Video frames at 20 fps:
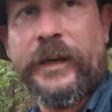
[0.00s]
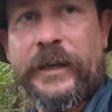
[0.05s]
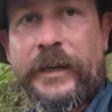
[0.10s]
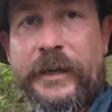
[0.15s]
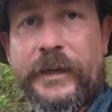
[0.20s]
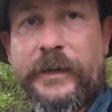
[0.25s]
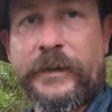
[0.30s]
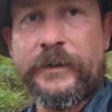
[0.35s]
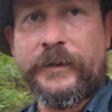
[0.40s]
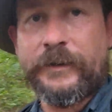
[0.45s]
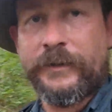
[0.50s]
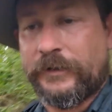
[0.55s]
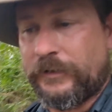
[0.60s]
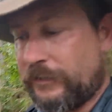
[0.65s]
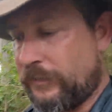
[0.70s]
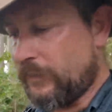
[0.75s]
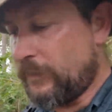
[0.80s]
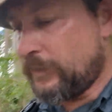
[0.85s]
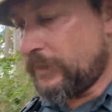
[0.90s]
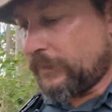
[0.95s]
here,
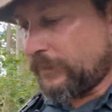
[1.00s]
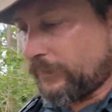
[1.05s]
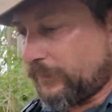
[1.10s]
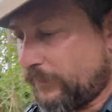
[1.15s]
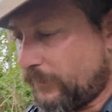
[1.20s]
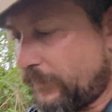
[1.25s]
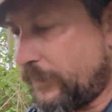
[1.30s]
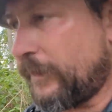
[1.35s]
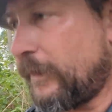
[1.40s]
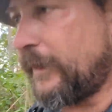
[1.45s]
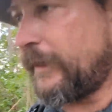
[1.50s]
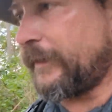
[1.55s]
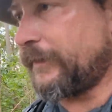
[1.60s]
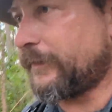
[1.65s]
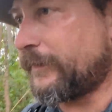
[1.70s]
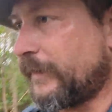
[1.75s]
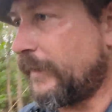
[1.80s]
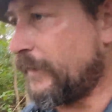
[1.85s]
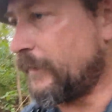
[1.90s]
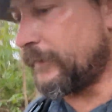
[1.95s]
a lot of
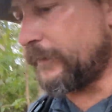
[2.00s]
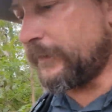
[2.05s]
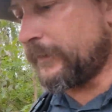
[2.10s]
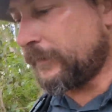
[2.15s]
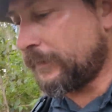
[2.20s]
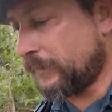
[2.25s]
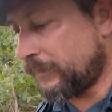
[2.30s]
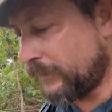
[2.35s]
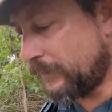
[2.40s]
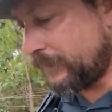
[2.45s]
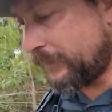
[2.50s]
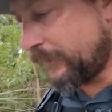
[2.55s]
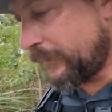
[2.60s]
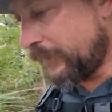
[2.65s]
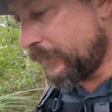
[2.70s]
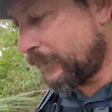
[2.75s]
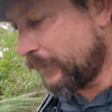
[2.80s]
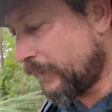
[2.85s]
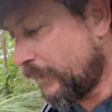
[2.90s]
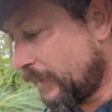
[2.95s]
lantana,
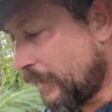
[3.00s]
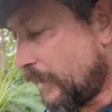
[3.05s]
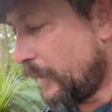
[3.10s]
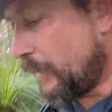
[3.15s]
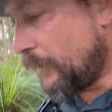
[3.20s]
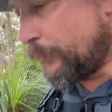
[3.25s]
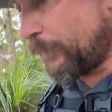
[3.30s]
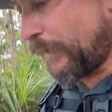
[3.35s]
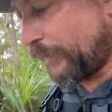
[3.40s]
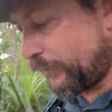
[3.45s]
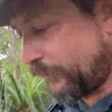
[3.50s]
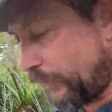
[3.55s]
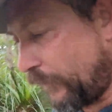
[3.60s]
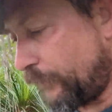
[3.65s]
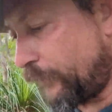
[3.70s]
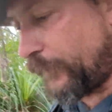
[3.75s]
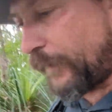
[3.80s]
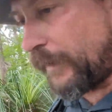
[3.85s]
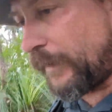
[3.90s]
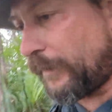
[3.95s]
but so
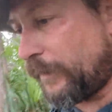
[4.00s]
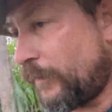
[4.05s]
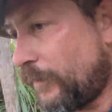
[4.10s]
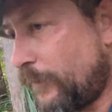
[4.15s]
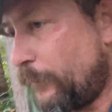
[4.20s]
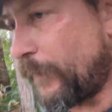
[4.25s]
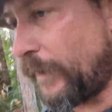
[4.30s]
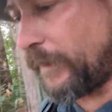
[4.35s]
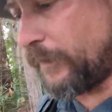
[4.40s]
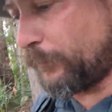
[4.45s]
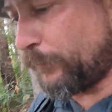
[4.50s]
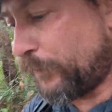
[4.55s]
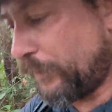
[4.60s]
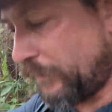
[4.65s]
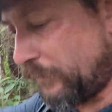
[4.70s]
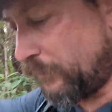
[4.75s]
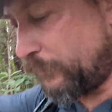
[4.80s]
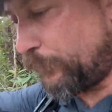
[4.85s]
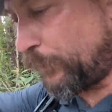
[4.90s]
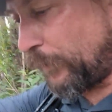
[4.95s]
far I'm making pretty
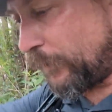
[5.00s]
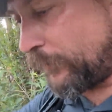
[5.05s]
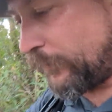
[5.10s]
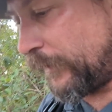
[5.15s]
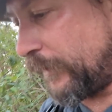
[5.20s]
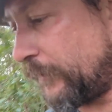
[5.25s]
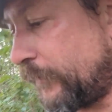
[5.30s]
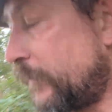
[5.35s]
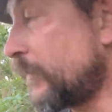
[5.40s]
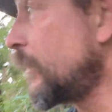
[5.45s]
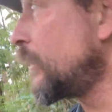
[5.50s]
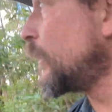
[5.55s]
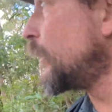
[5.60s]
good progress.